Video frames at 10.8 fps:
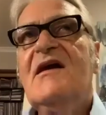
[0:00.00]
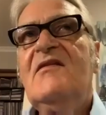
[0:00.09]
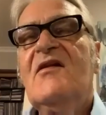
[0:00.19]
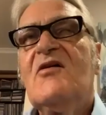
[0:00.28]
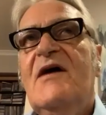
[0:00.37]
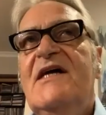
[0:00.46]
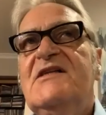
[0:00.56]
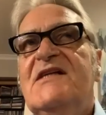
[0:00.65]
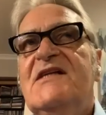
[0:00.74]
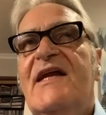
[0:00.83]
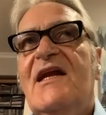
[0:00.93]
in the
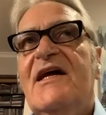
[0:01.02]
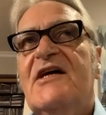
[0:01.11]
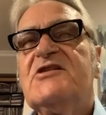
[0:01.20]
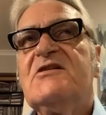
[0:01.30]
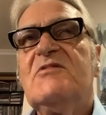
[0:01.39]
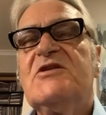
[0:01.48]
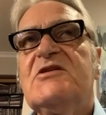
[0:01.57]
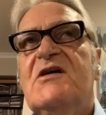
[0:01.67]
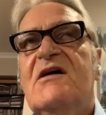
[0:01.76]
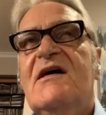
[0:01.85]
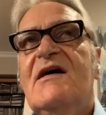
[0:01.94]
Queensland election,
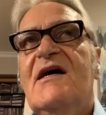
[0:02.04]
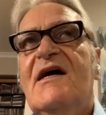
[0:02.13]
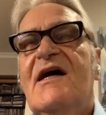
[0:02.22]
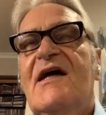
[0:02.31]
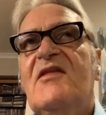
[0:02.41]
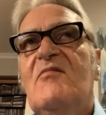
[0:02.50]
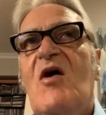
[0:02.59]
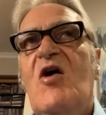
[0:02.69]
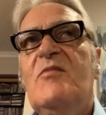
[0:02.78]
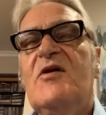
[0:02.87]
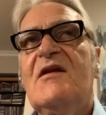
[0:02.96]
which uh, at the
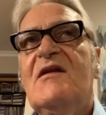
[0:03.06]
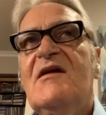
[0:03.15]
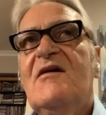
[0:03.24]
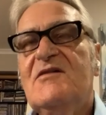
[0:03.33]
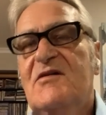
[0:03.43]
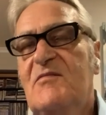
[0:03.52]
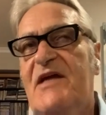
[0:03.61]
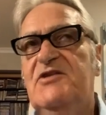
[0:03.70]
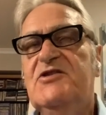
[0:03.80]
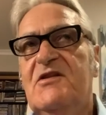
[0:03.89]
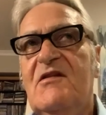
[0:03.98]
moment, you know, you
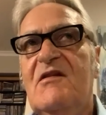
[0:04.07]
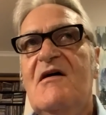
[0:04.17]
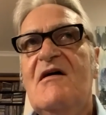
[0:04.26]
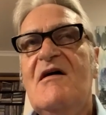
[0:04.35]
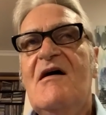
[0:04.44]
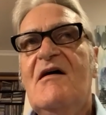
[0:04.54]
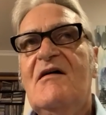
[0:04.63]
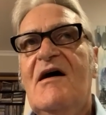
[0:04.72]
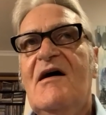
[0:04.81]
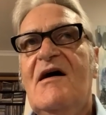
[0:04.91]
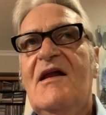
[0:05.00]
mentioned
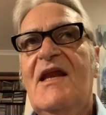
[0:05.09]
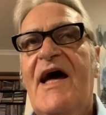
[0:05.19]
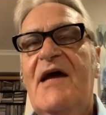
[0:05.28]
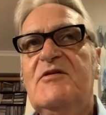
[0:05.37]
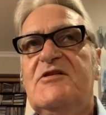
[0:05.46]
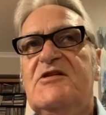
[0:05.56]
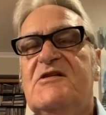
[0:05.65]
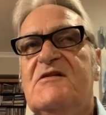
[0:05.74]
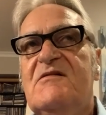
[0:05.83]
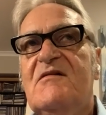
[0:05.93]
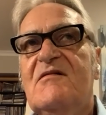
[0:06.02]
uh, Labor's